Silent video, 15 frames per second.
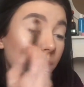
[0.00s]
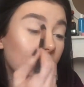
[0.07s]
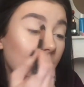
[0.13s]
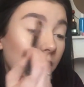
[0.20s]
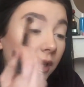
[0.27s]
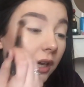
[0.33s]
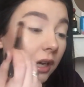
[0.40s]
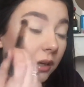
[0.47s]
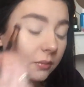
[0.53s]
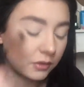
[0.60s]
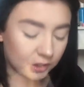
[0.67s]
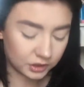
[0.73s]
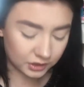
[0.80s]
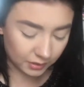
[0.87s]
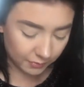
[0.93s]
But yeah, I'm going
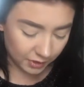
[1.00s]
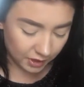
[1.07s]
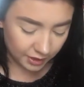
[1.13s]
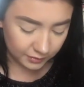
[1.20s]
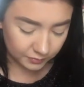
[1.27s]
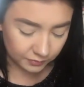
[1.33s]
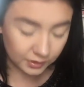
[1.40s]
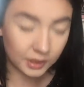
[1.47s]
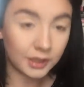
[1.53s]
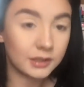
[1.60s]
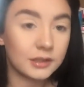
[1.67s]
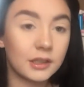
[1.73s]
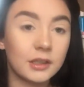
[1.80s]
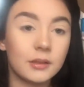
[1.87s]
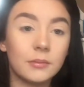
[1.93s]
to set my eyes with
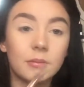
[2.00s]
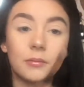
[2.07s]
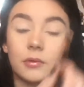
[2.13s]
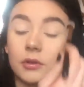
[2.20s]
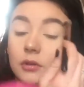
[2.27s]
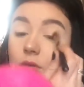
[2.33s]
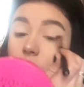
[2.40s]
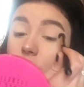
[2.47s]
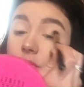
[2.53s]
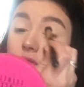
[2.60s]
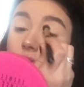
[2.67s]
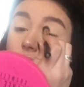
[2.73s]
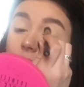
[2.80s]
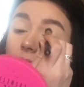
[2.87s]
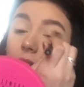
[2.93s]
this, and then I'm going to go
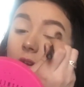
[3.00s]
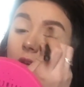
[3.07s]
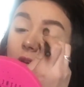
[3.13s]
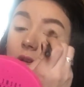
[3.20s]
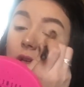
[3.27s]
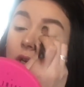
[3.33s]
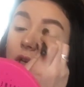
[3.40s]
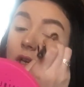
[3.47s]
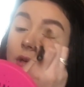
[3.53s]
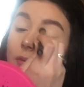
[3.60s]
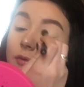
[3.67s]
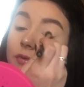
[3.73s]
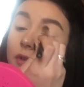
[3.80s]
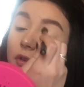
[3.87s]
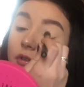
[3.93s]
straight in
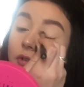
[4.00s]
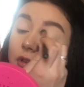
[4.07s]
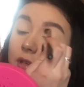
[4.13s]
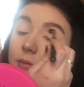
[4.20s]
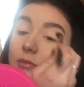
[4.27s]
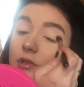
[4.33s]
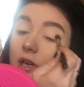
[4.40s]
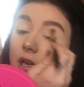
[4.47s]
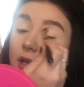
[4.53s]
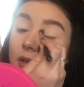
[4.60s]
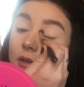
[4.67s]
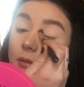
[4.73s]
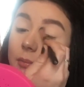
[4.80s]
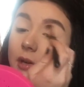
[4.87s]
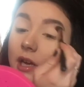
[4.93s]
with the cream so that I
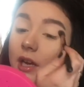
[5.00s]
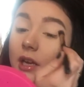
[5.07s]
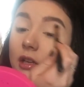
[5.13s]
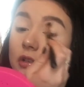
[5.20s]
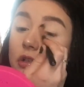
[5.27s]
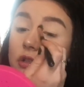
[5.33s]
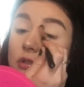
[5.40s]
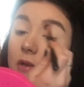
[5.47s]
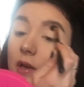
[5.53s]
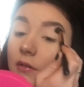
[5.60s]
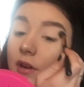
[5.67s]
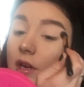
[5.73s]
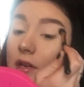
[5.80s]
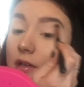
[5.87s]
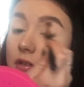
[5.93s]
can apply it just
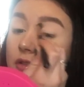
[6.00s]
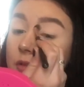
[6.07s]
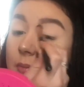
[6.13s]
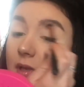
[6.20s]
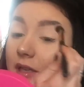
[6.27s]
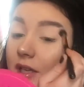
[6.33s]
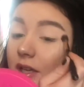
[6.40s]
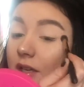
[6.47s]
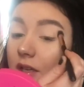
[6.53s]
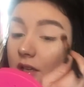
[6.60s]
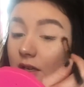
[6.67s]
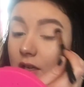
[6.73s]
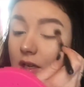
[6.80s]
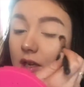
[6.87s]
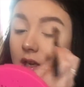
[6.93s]
directly onto my lid.
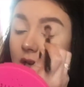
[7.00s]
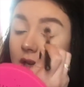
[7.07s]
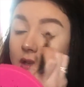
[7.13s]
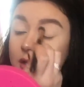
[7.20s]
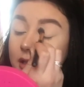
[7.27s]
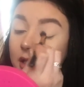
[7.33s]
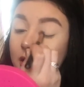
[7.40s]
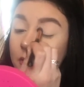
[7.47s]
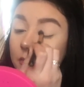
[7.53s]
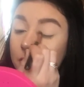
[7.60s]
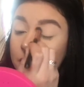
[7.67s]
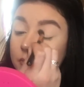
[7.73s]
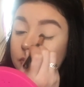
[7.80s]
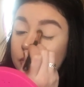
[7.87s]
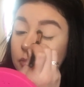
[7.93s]
And then
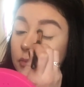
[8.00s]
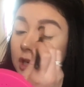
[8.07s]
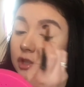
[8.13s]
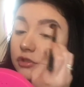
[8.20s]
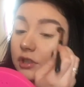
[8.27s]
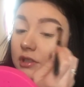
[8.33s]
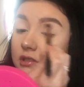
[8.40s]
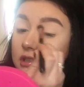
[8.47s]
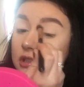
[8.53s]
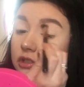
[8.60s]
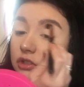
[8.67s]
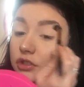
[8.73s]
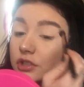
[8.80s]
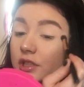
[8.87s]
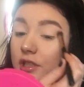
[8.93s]
my
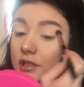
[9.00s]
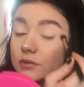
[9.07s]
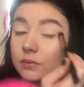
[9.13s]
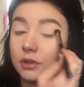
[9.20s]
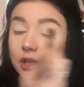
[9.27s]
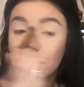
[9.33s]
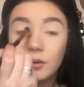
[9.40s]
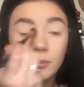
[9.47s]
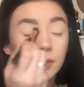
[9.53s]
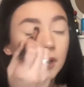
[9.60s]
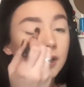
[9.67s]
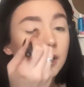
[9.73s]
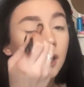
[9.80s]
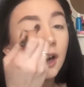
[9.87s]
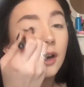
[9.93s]
transition shades will help
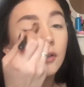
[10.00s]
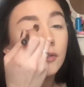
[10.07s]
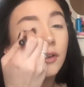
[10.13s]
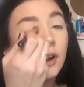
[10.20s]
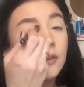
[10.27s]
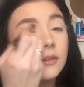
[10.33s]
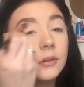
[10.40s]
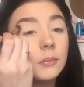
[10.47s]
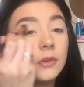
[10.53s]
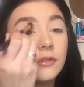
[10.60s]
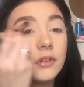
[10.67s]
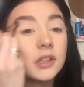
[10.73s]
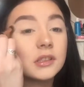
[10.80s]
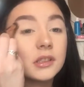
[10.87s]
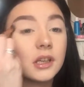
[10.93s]
blend it out, rather than me
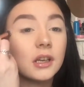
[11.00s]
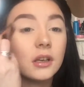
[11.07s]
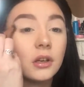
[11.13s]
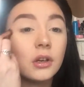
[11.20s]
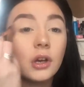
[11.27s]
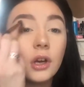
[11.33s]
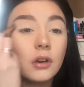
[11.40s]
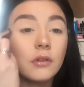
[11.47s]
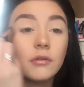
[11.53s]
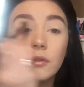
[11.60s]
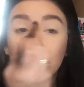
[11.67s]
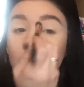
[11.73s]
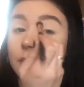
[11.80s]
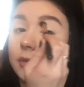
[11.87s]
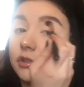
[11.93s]
risking
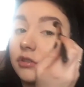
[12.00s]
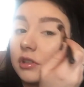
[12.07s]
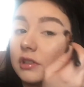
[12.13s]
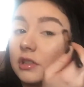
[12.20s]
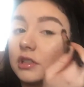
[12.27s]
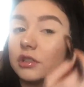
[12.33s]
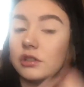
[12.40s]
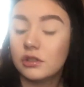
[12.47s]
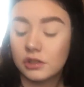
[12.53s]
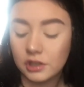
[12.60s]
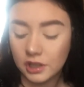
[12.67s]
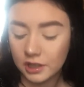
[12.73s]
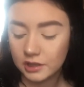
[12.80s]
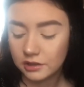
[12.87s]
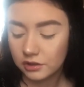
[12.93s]
ruining my transition
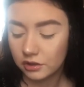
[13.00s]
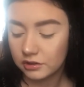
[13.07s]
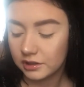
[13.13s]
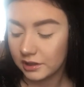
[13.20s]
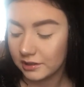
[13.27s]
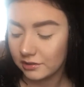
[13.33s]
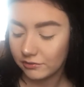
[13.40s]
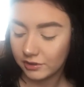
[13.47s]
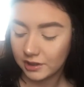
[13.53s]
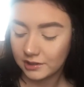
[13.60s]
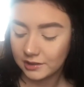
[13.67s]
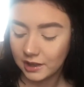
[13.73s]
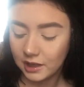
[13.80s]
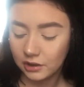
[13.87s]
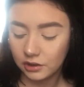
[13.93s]
shades, because it is a really
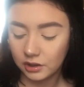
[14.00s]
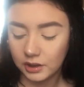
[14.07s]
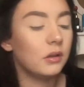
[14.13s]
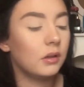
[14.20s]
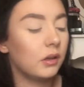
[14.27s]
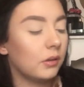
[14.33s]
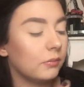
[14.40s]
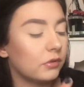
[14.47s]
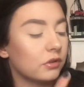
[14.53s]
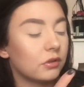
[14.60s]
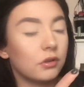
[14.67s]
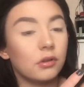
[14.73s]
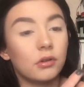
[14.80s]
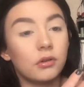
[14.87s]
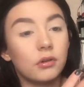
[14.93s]
dark colour. And I'm just
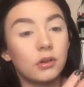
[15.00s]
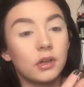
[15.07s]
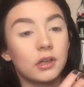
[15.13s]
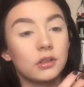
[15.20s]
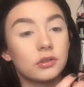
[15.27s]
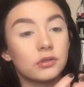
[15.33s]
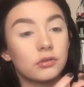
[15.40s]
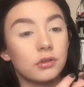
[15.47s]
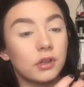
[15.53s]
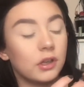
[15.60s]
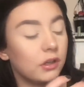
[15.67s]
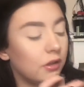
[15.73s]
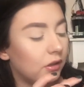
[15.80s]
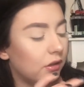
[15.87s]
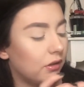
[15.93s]
going to go like straight
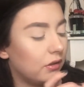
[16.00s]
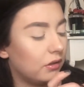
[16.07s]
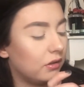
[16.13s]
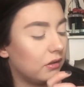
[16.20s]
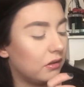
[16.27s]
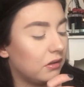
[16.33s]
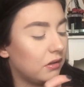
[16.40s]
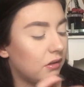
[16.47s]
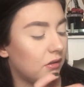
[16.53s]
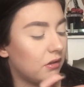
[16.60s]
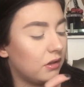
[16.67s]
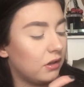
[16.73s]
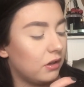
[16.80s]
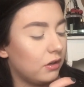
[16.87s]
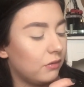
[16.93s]
in
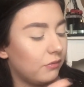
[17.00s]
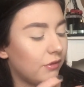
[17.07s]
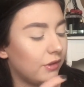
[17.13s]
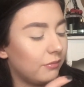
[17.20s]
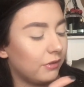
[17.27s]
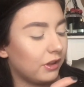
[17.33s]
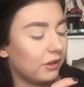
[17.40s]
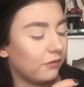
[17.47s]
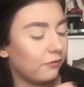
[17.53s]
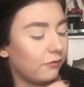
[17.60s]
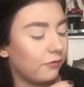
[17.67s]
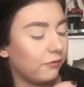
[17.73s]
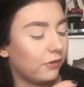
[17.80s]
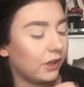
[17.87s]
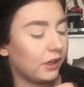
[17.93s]
with my
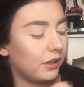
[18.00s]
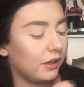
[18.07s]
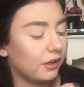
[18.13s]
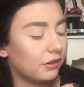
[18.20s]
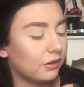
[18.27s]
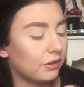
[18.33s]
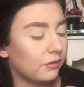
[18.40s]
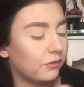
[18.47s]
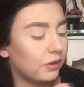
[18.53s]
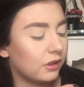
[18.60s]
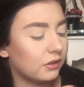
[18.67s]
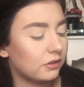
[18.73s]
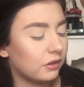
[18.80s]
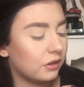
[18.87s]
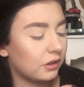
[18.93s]
finger, because I feel
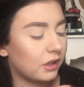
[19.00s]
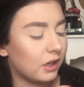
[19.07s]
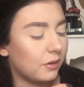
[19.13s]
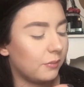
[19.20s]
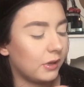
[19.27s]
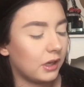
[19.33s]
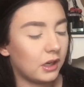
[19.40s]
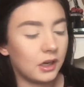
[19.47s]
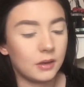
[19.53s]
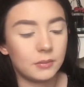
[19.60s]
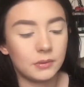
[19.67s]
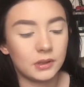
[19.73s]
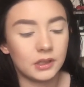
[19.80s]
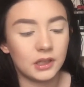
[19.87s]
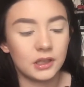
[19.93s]
as though I'll get a better
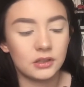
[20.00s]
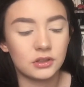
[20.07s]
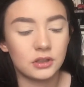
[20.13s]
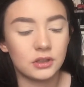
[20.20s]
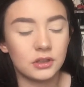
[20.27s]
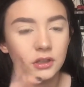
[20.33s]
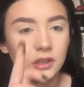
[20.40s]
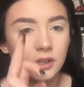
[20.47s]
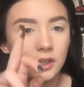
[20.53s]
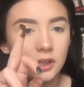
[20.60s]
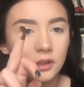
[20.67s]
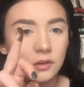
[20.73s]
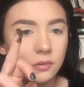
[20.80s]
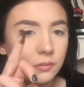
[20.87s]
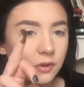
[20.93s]
application
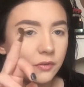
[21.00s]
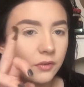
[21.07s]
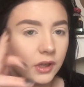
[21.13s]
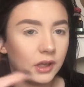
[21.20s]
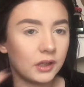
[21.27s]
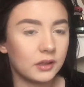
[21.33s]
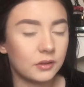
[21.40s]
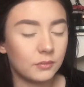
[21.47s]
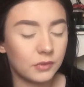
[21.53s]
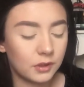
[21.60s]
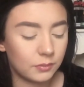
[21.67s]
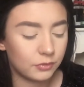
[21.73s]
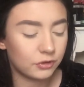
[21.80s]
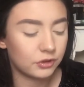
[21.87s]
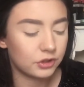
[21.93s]
with my finger than with a
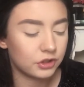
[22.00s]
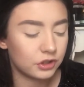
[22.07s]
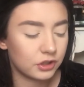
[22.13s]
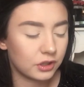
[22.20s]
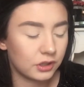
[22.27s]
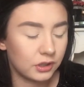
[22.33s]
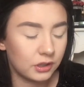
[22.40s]
brush.